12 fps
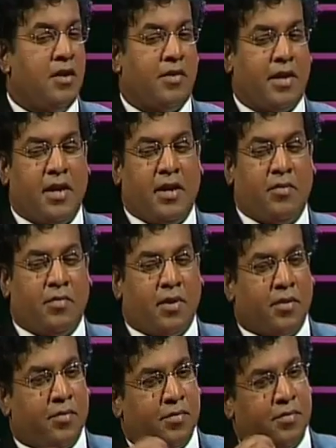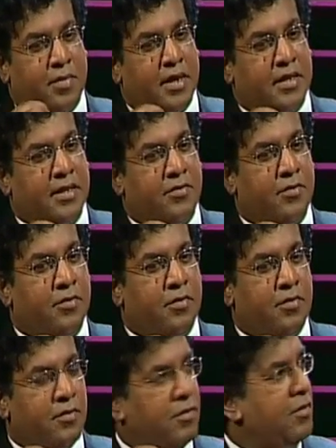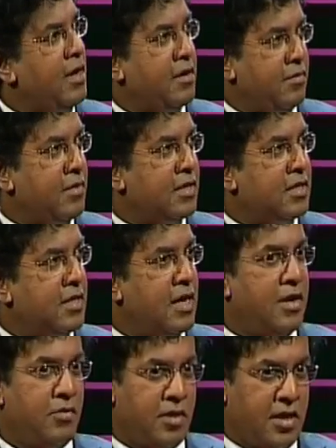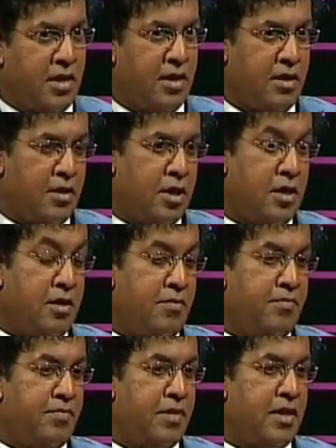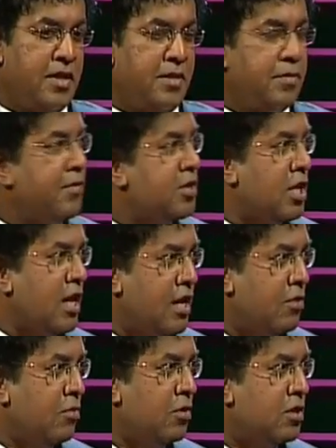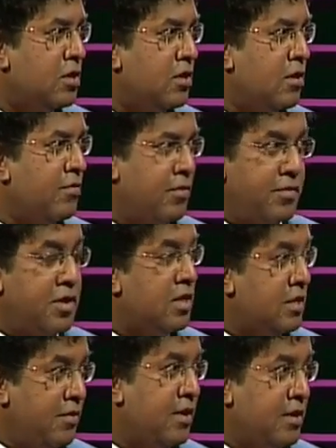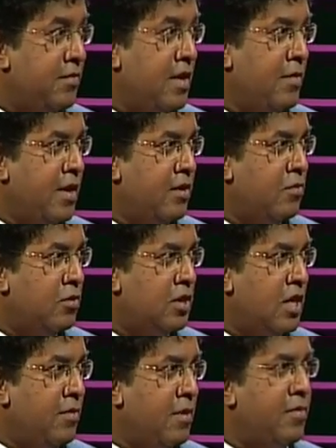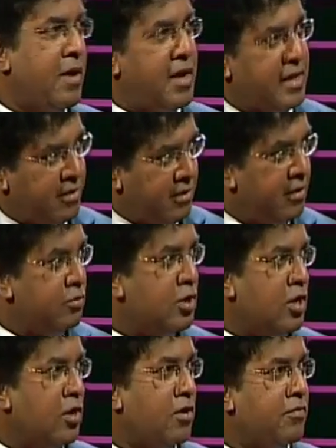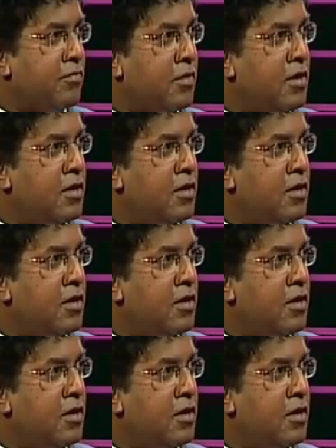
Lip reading: Right. Now, but if you look at present day, I know there are the provincial high courts, provincial civil appellate courts came up, and that reduced a lot of